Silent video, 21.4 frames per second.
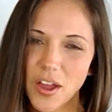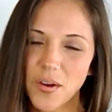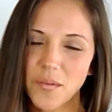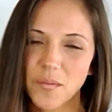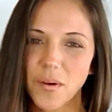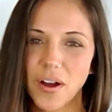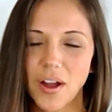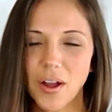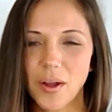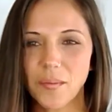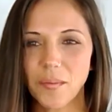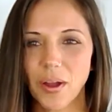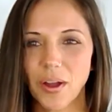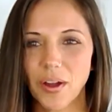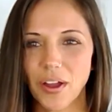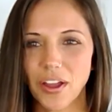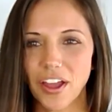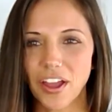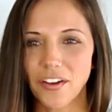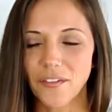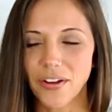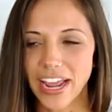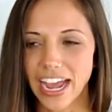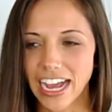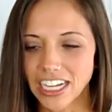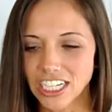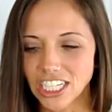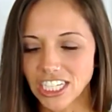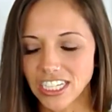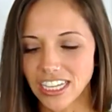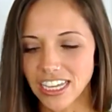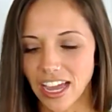Well, we
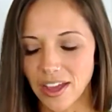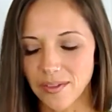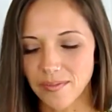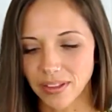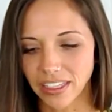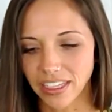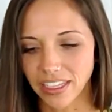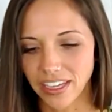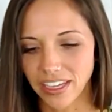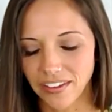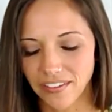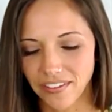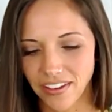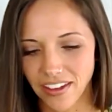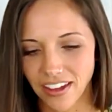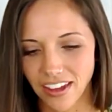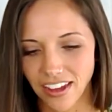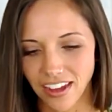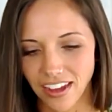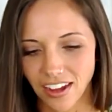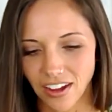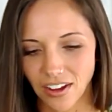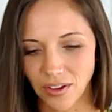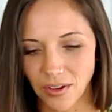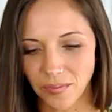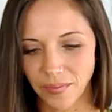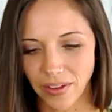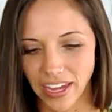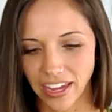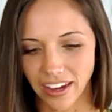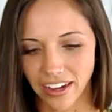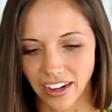actually, I believe,
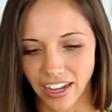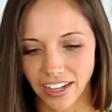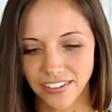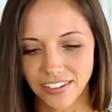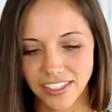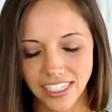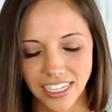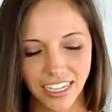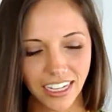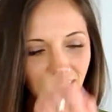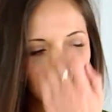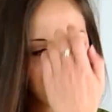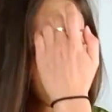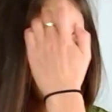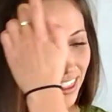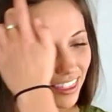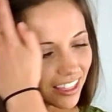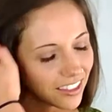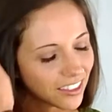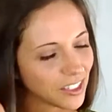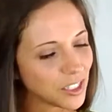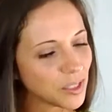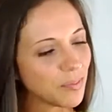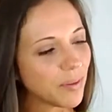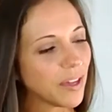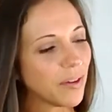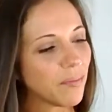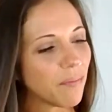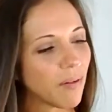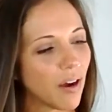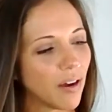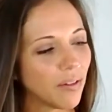I've seen it. I think that's
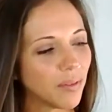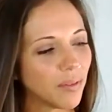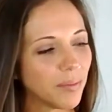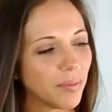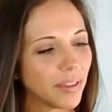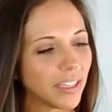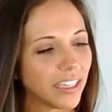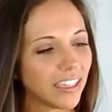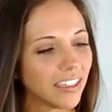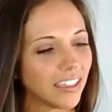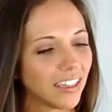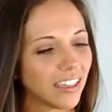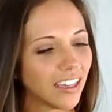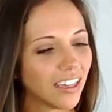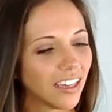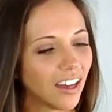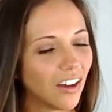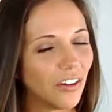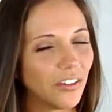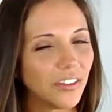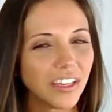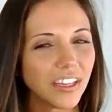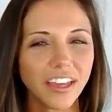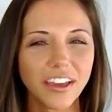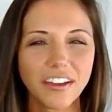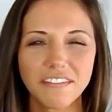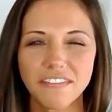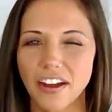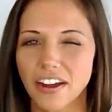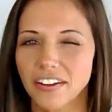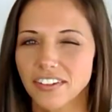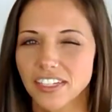been probably only
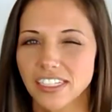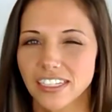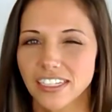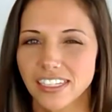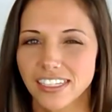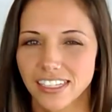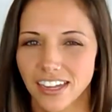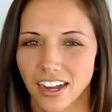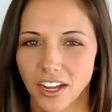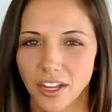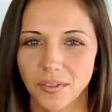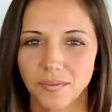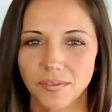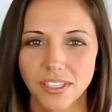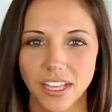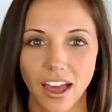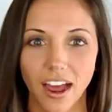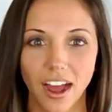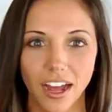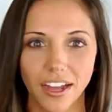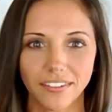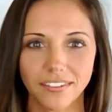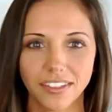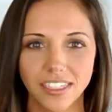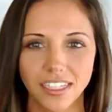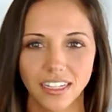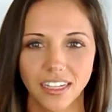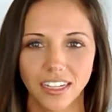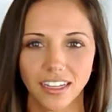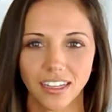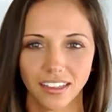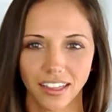like 5 or 6 times that I've
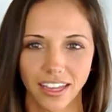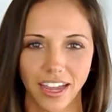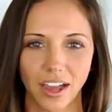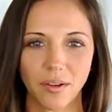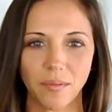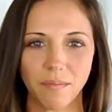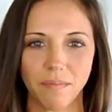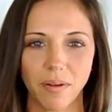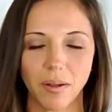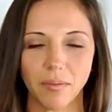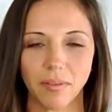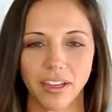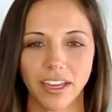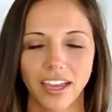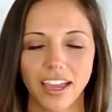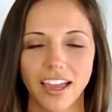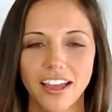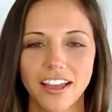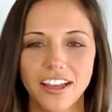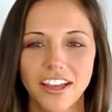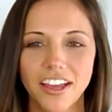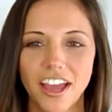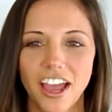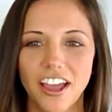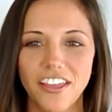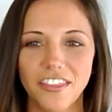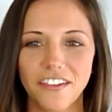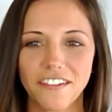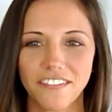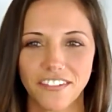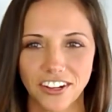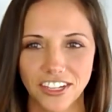seen it like out in public.
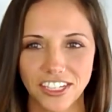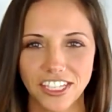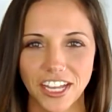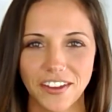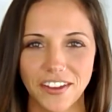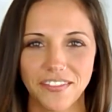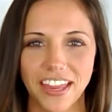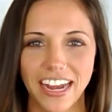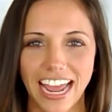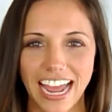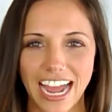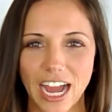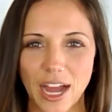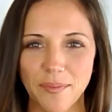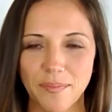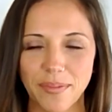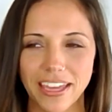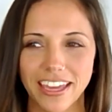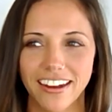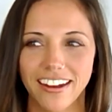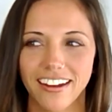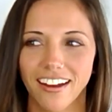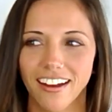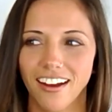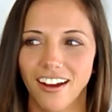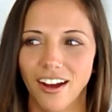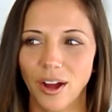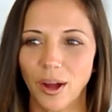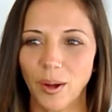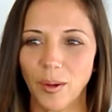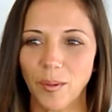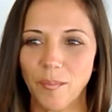And the first time that it happened,
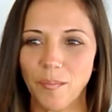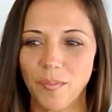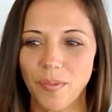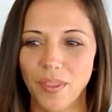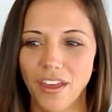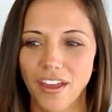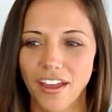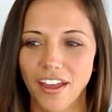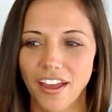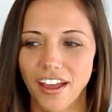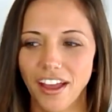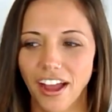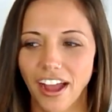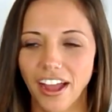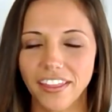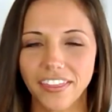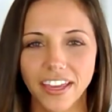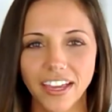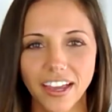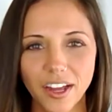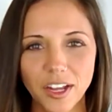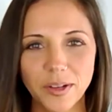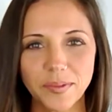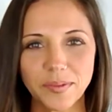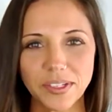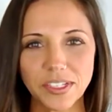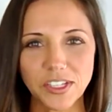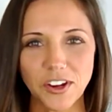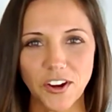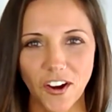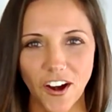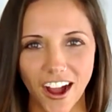I think I
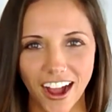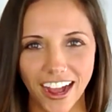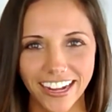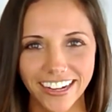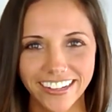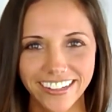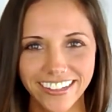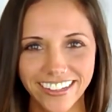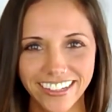almost cried.